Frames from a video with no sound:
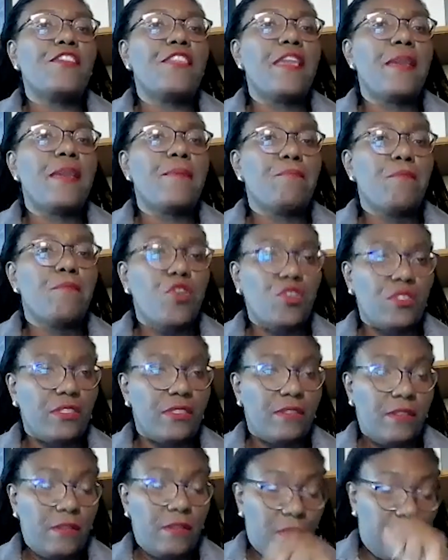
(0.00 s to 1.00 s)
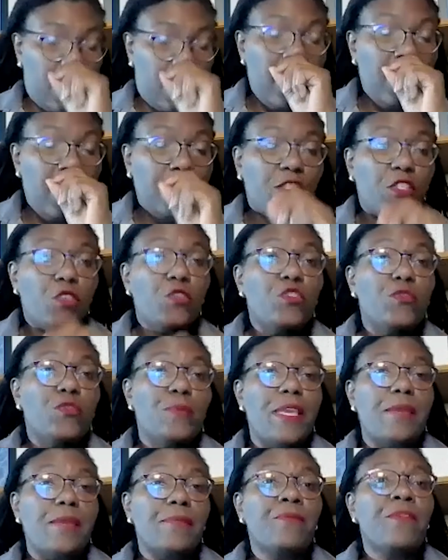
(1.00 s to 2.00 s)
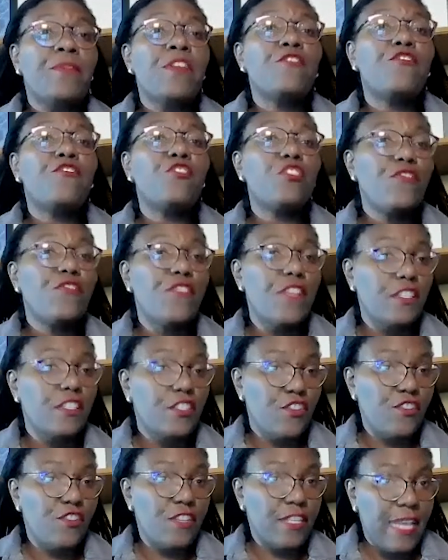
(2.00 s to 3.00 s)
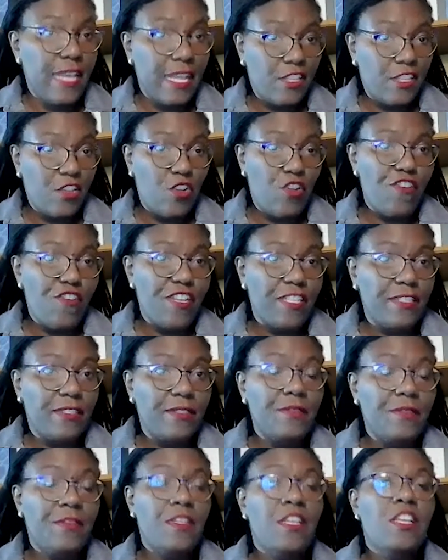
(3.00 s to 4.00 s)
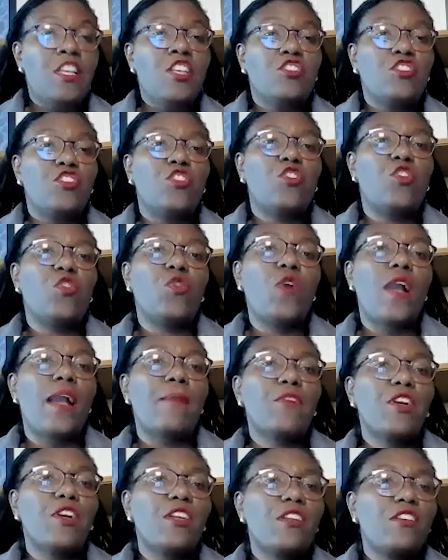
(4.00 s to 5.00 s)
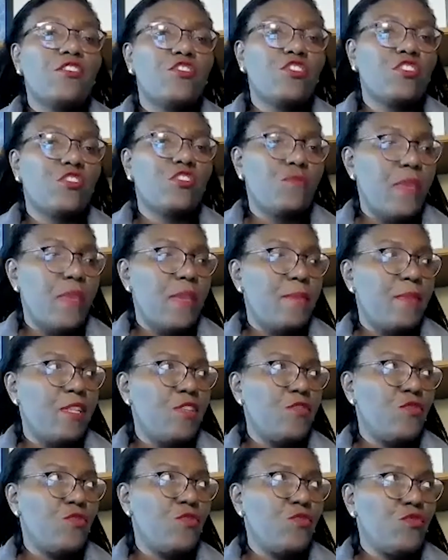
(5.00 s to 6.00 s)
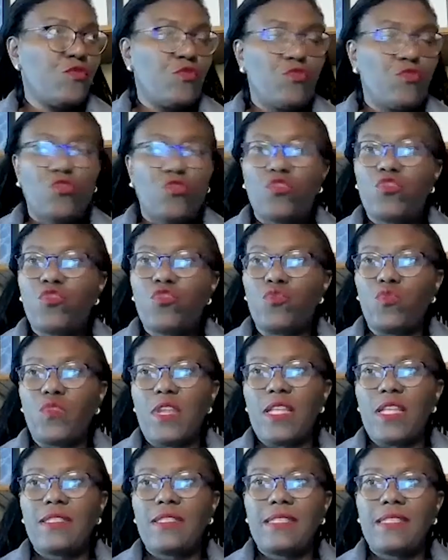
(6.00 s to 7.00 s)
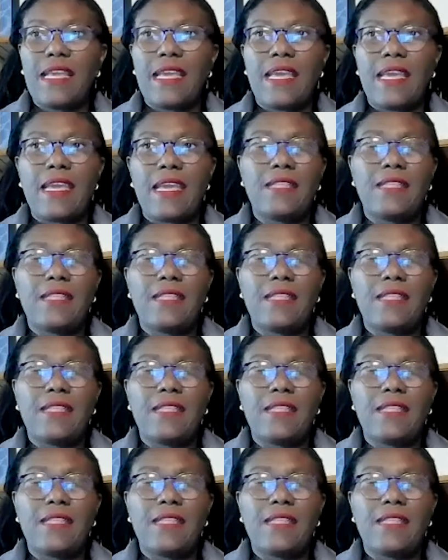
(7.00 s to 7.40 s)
they must, excuse me, fulfill certain categories. So I'm gonna just maybe do two. Let's say